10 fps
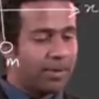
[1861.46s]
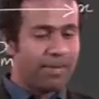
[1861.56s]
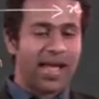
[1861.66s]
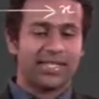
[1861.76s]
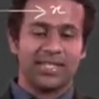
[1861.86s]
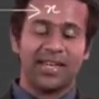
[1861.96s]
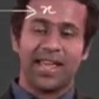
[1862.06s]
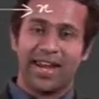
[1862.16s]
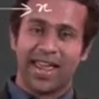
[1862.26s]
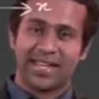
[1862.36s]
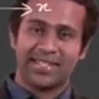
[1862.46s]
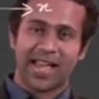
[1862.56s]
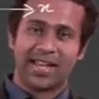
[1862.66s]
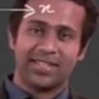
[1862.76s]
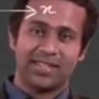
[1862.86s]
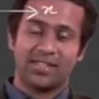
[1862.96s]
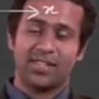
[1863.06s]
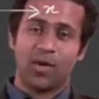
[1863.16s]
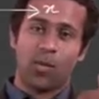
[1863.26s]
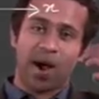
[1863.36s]
imagine an
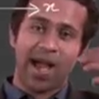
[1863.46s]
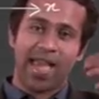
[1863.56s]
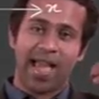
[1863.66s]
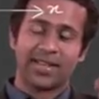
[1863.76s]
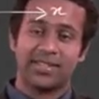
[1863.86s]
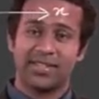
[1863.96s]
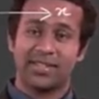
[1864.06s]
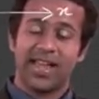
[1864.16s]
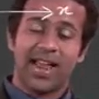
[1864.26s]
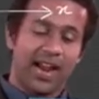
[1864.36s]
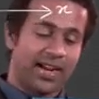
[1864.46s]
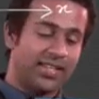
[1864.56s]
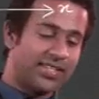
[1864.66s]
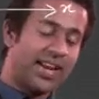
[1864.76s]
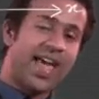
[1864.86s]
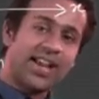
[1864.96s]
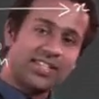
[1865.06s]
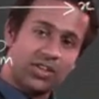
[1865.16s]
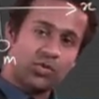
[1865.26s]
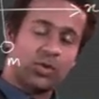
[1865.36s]
x-axis, a y-axis, and a
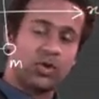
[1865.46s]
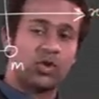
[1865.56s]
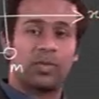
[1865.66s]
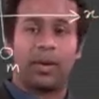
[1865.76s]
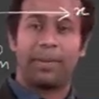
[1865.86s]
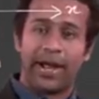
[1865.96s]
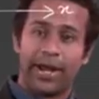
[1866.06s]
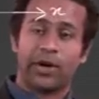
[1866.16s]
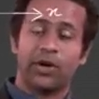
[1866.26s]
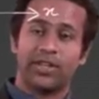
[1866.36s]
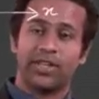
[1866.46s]
z-axis which is perpendicular to